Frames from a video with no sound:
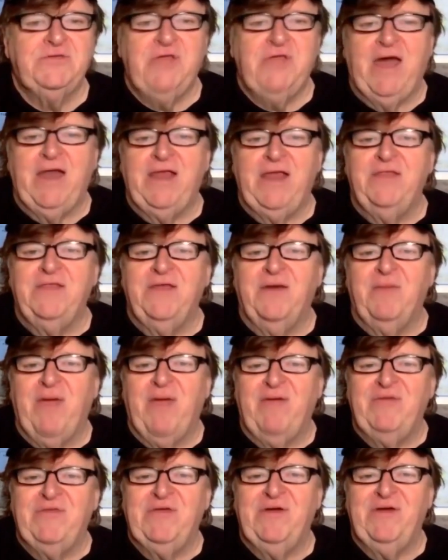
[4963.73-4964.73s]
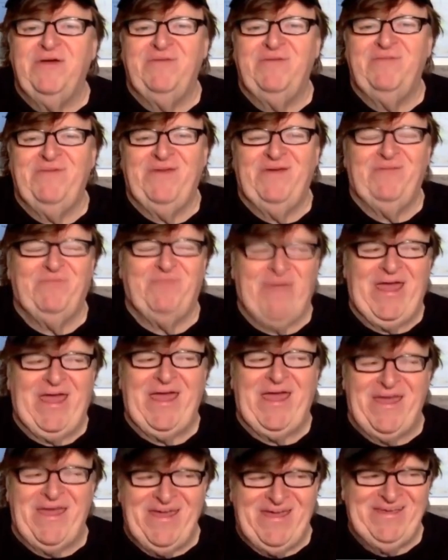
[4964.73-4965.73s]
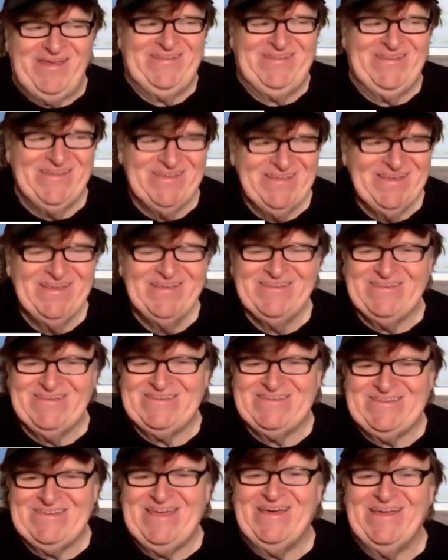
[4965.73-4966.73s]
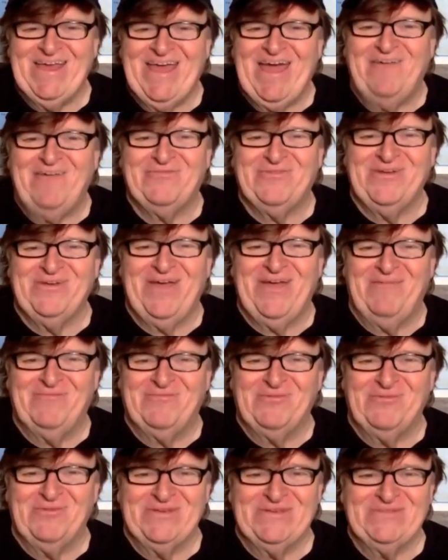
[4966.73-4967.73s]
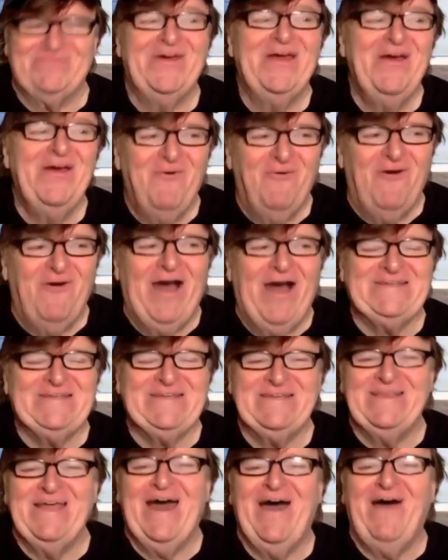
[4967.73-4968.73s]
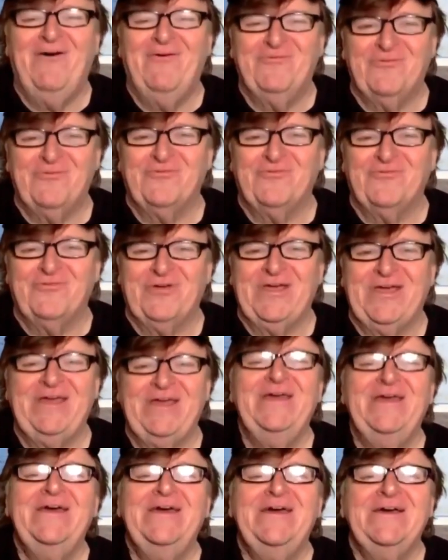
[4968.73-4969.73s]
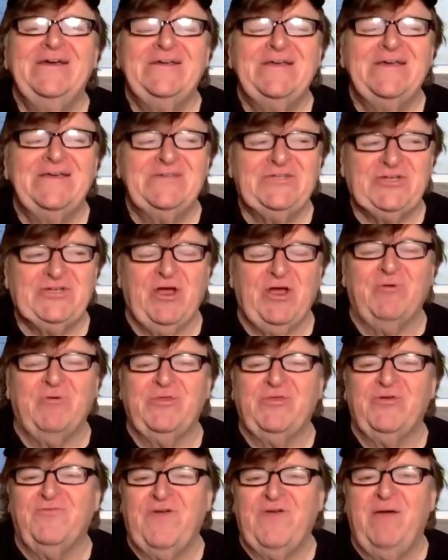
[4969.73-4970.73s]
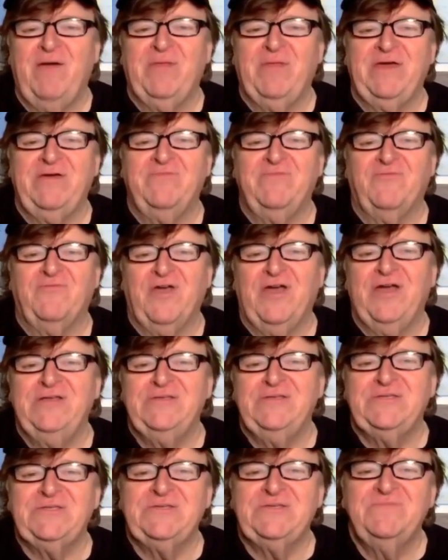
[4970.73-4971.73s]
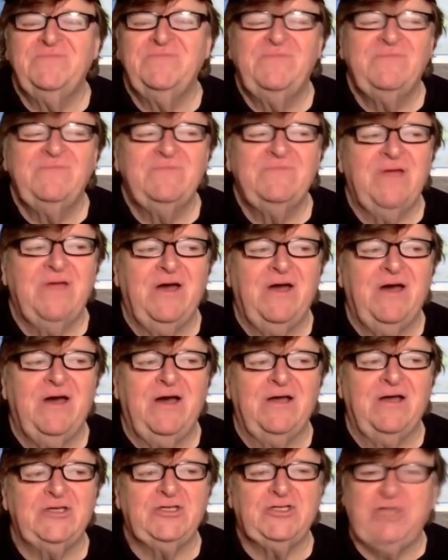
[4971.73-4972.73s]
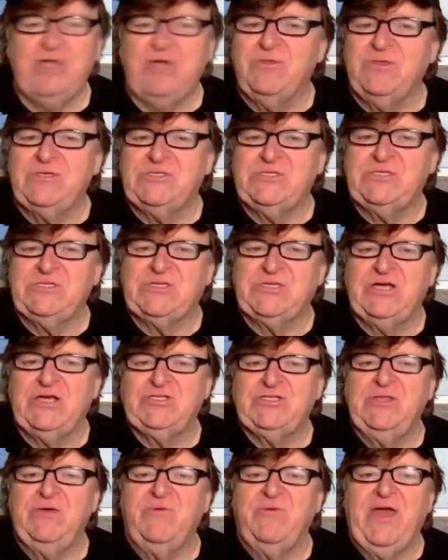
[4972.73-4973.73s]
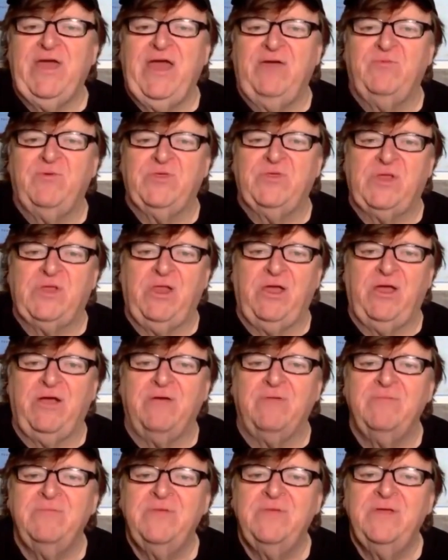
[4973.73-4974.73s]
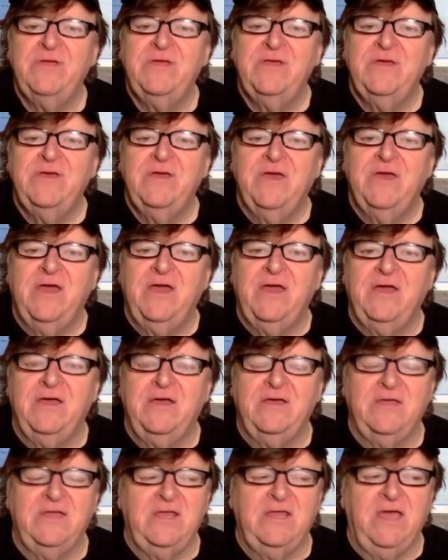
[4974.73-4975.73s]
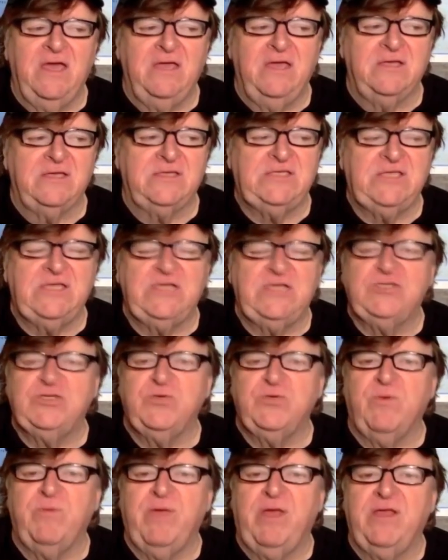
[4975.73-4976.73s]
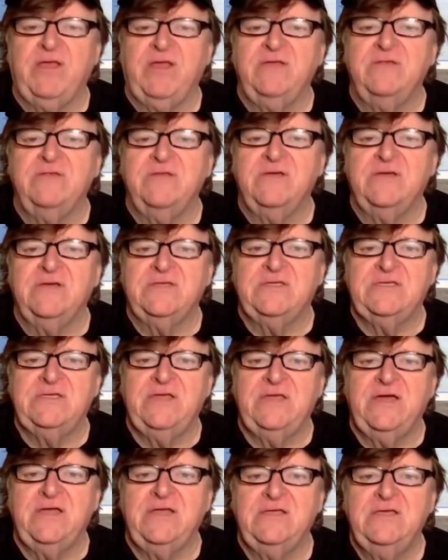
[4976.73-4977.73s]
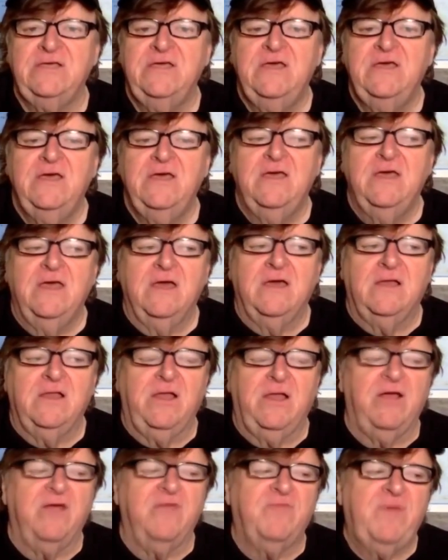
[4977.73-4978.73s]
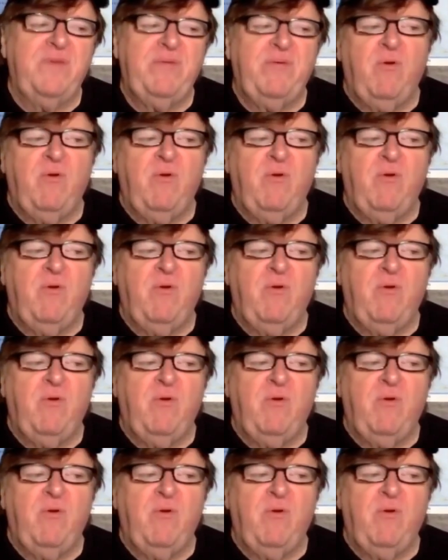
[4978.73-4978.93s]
to not end up having to pay to see it afterwards. Watch it now for free. Share it with your family and friends. Share this discussion that we had with Claire and Extinction Rebellion tonight. Claire, if